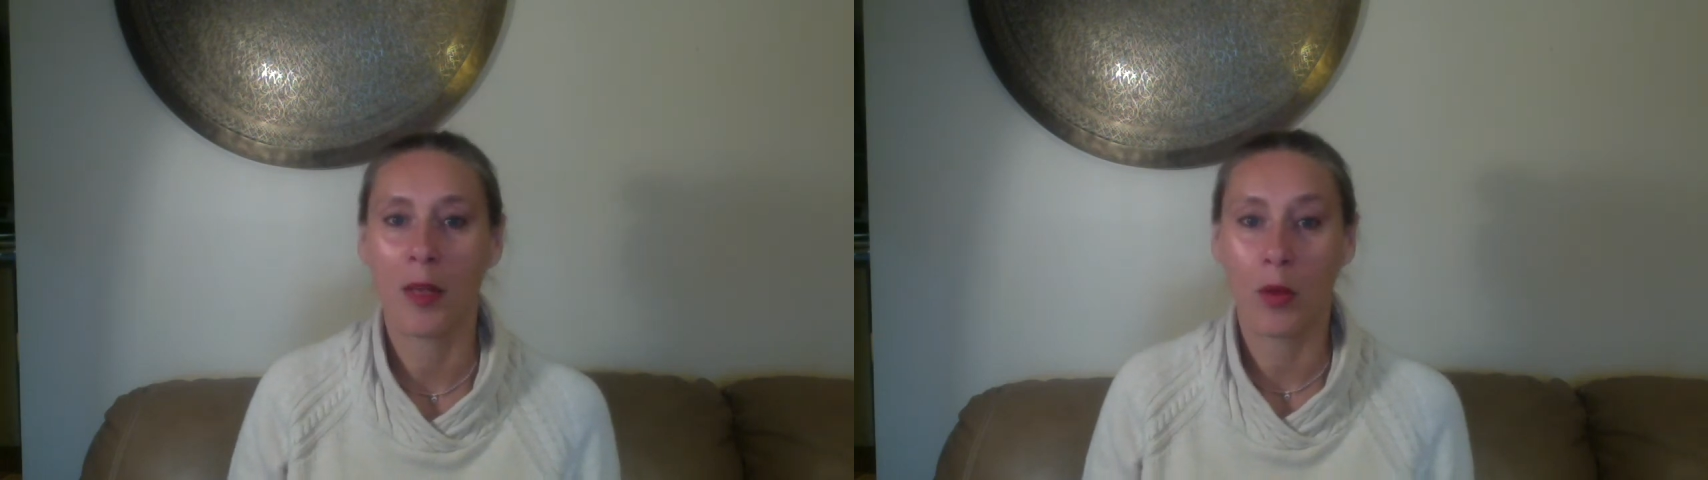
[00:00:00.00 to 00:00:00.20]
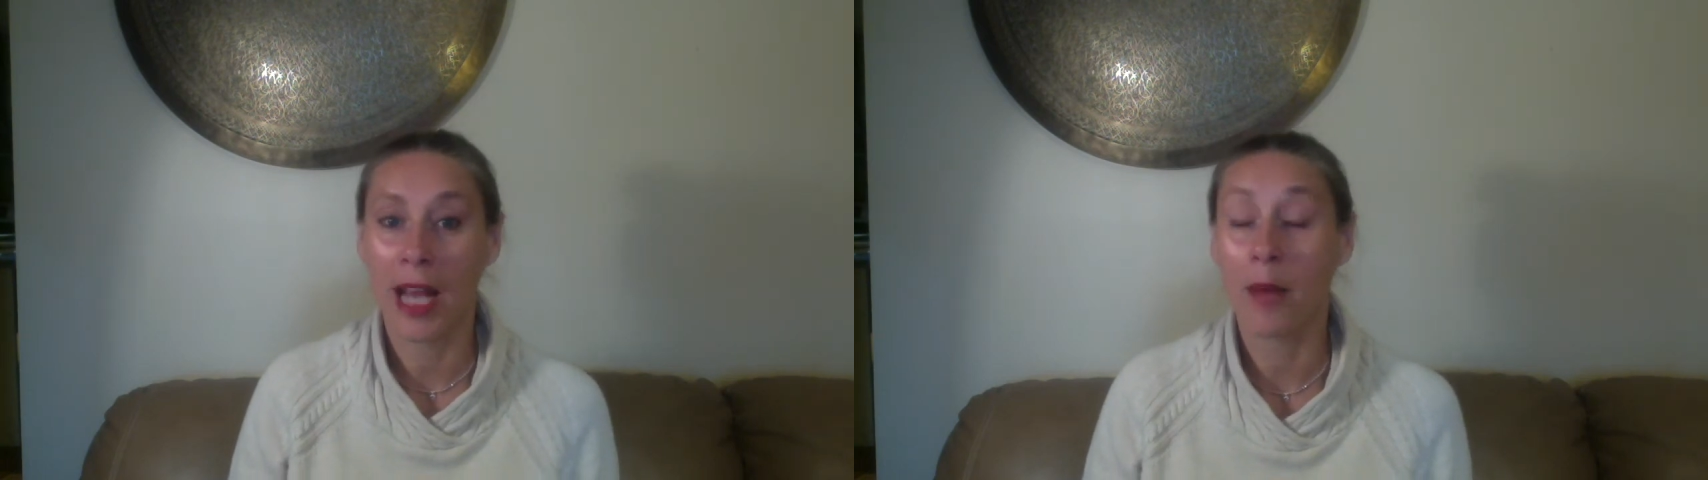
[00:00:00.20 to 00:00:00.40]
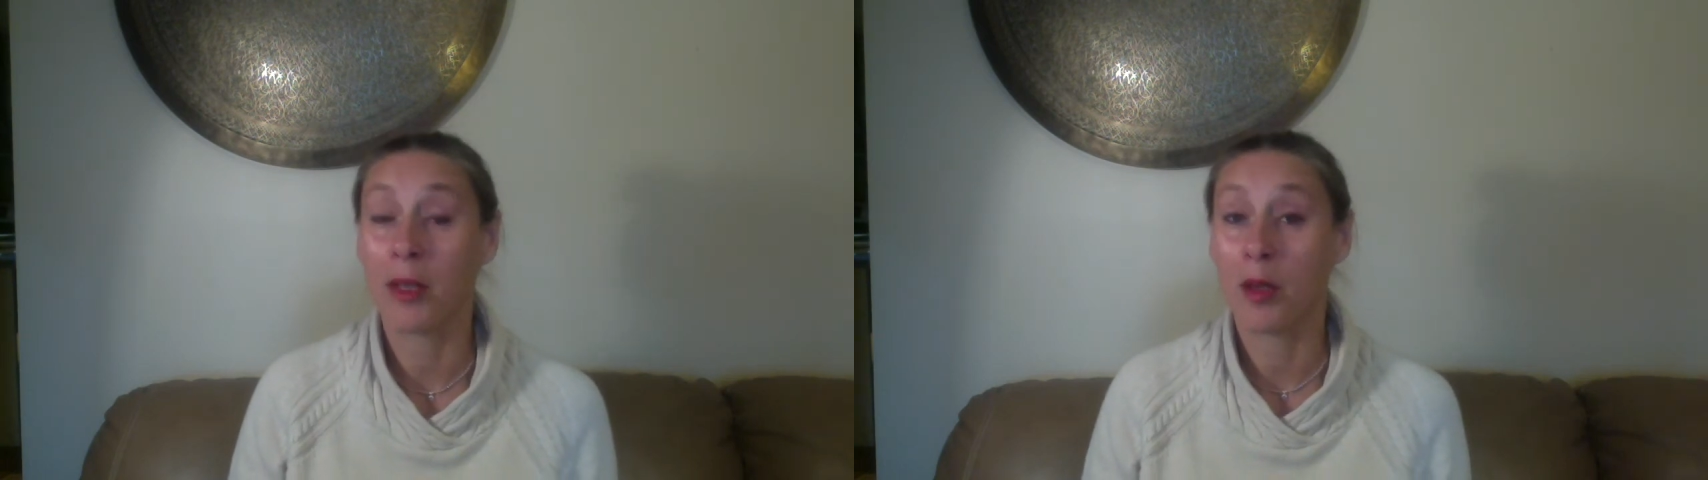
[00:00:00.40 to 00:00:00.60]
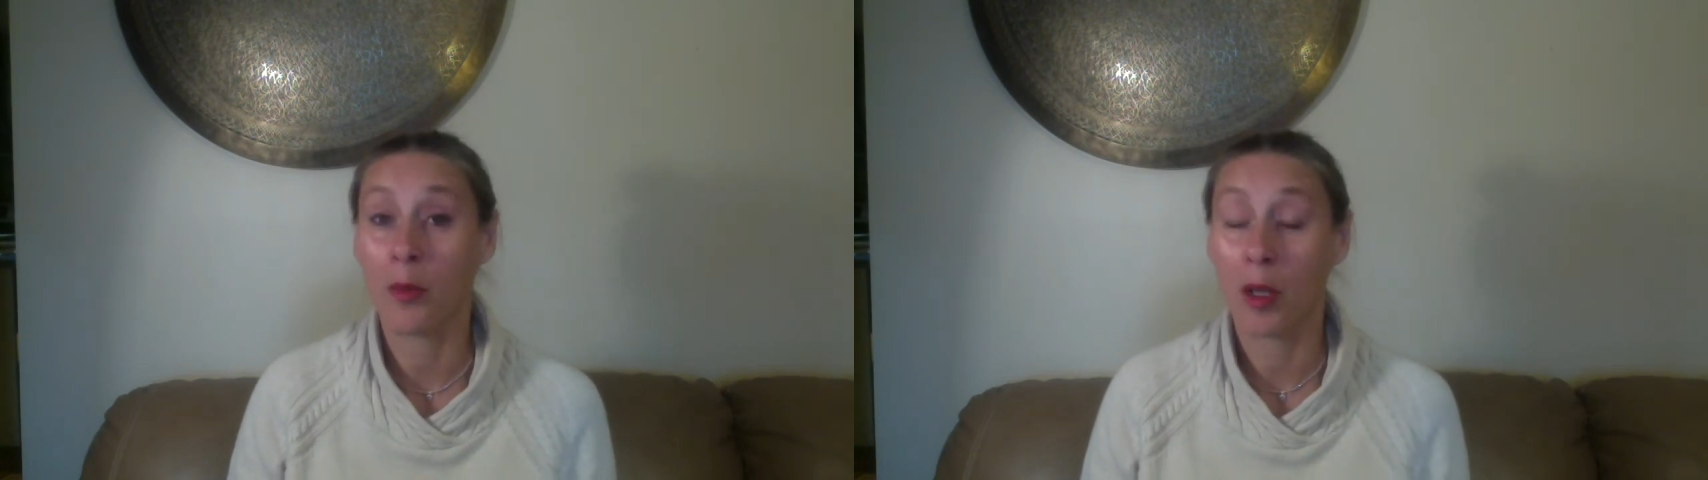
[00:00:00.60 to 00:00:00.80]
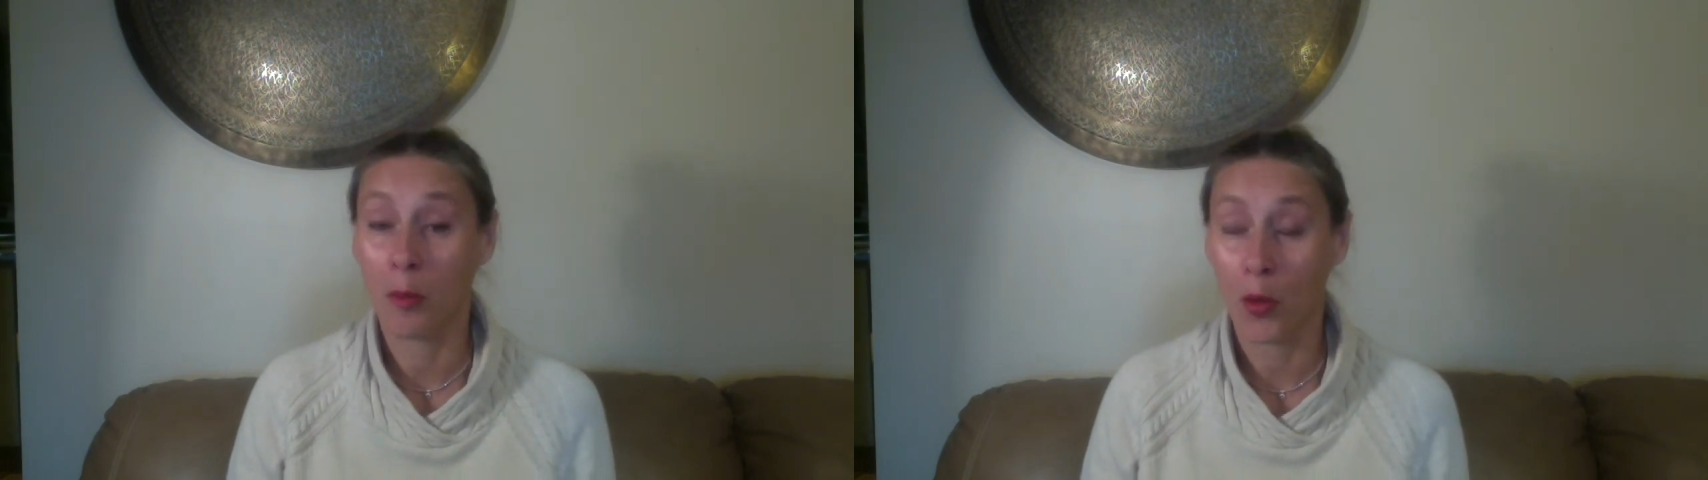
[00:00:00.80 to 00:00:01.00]
what
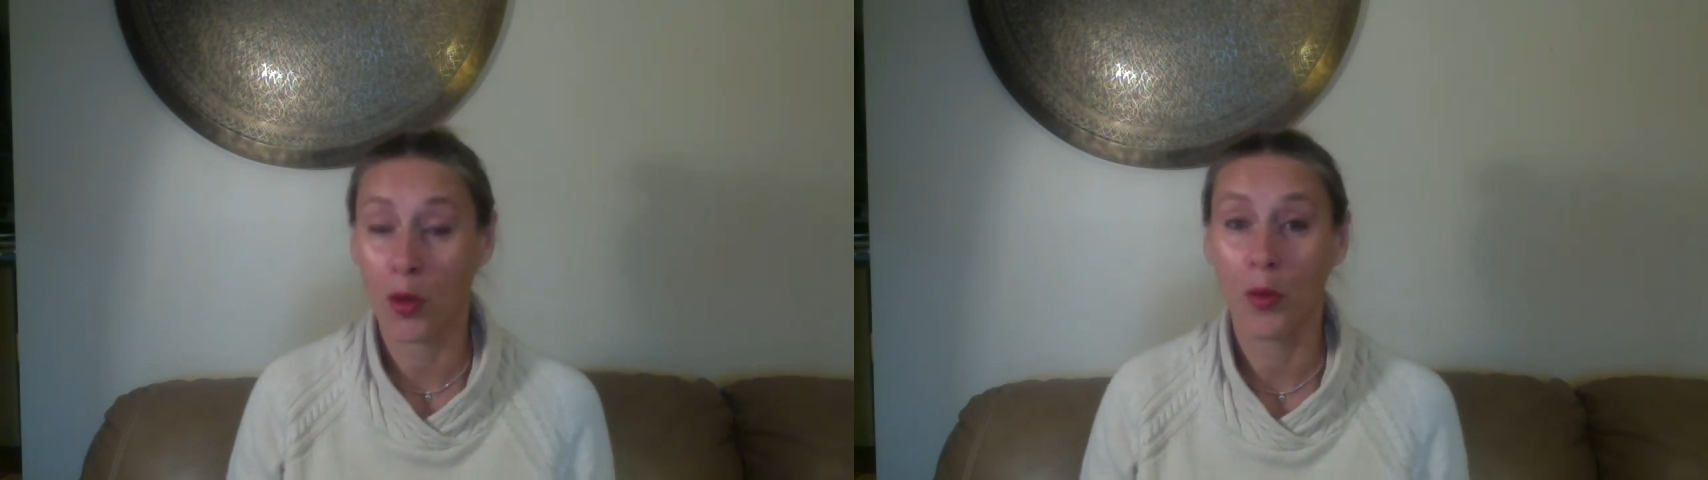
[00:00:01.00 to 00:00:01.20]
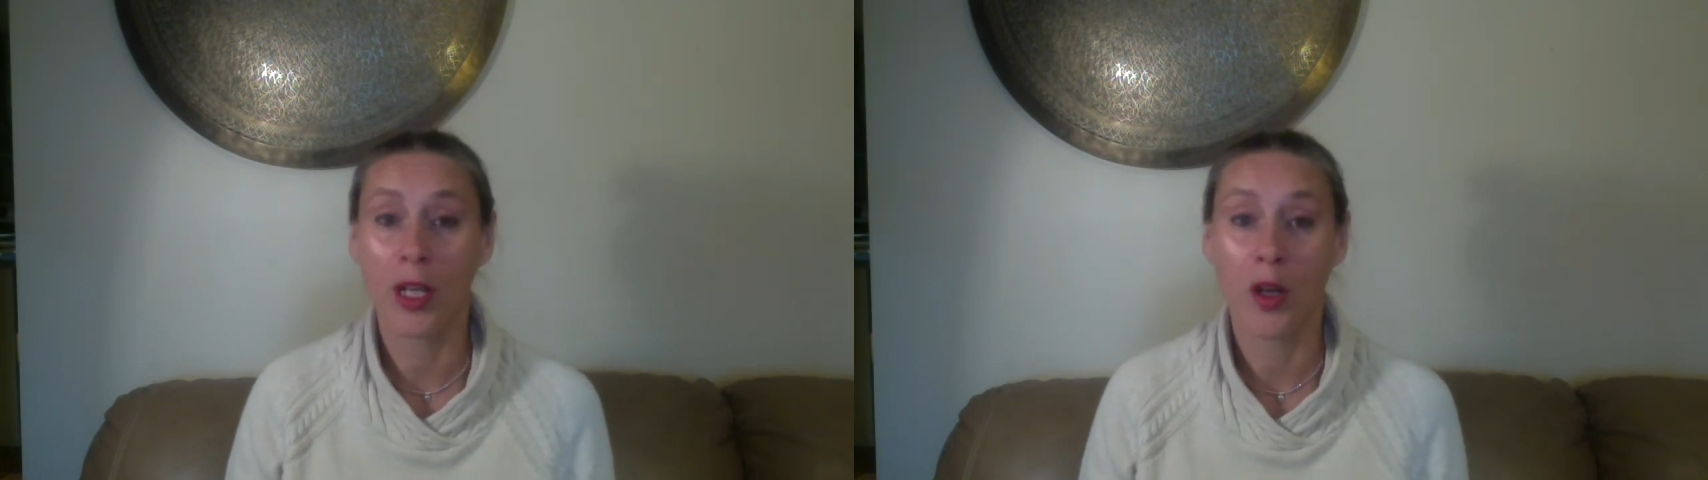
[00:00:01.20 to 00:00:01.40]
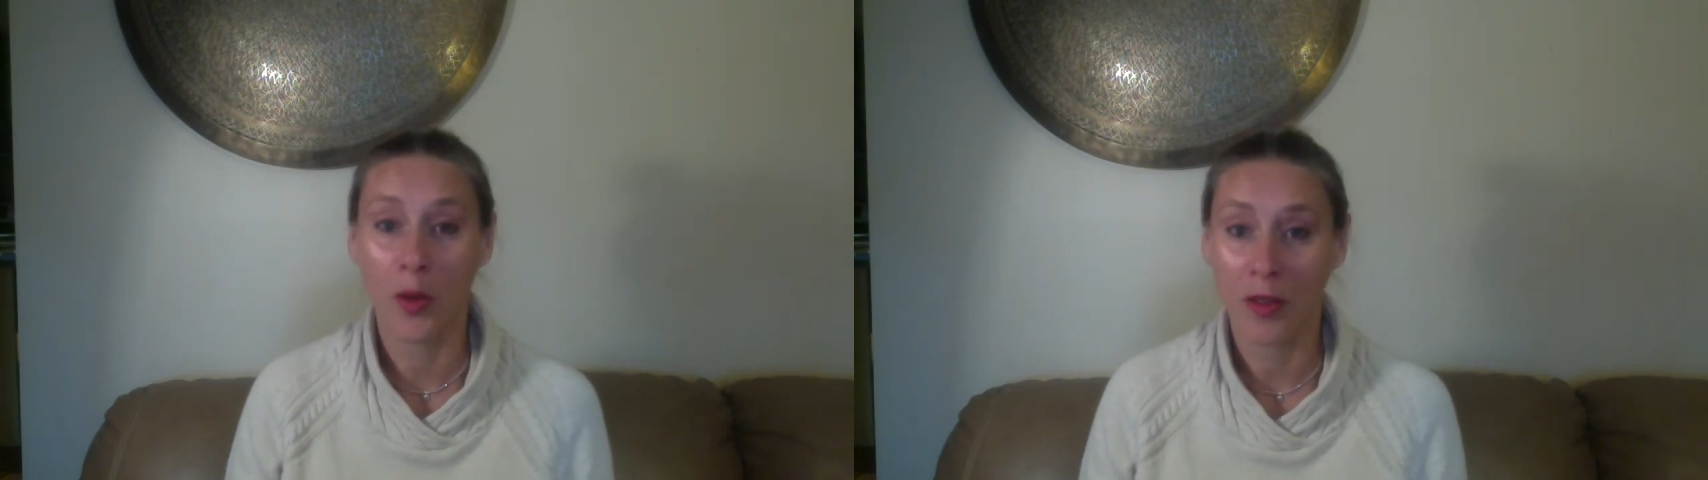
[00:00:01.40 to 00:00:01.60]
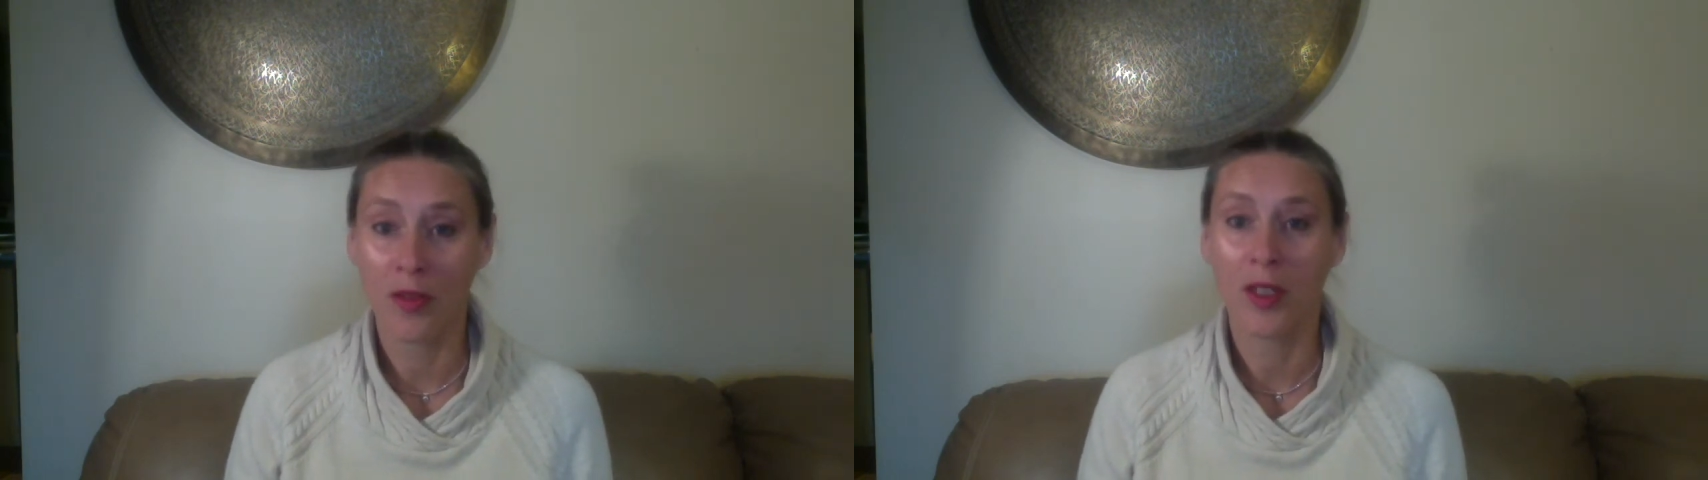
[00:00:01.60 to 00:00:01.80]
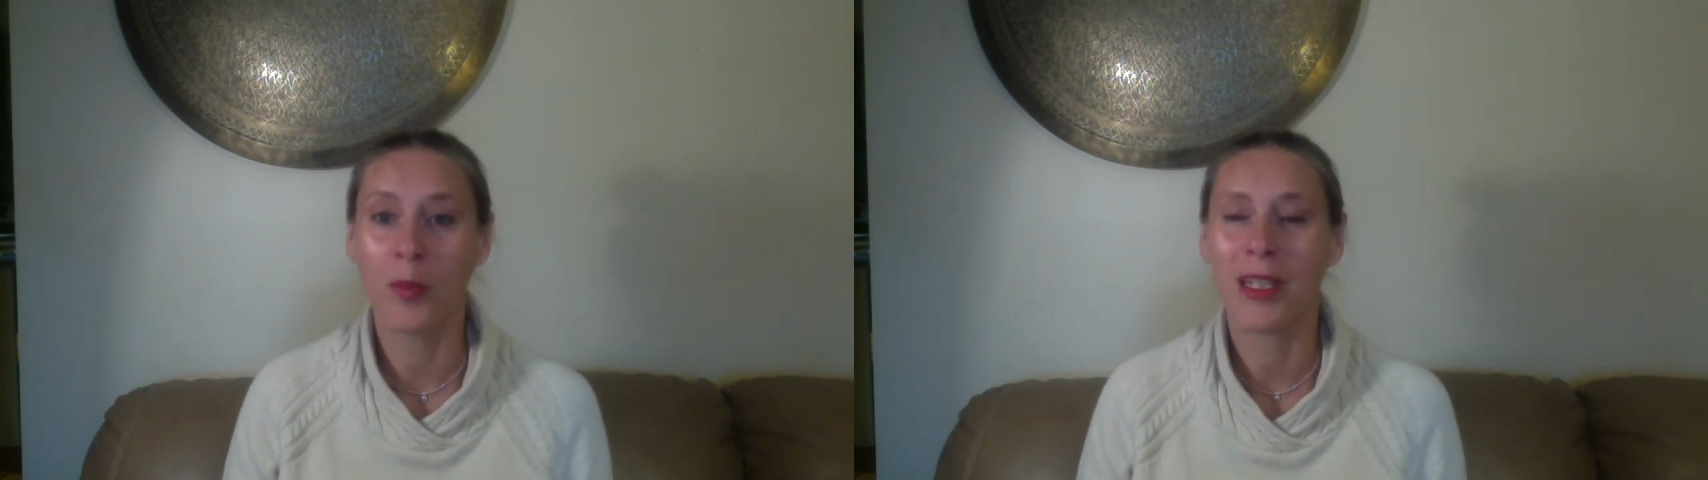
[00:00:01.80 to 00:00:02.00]
happened in Puerto Rico and the
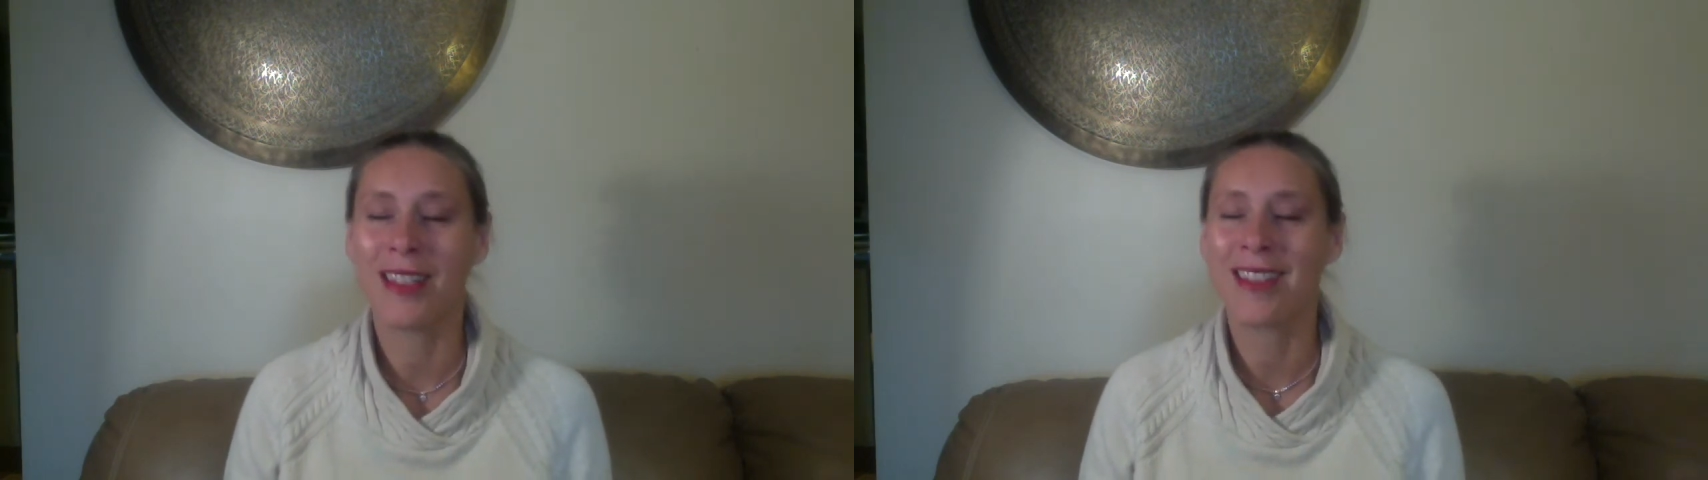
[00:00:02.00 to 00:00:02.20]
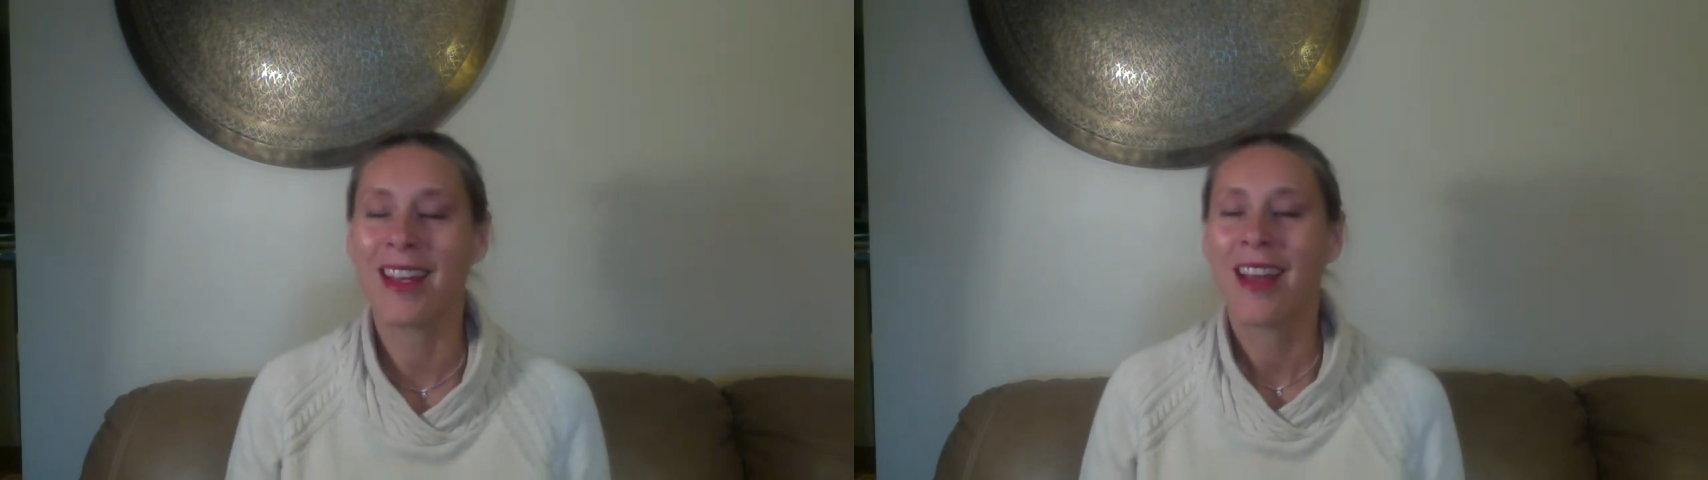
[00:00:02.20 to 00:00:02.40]
Philippines.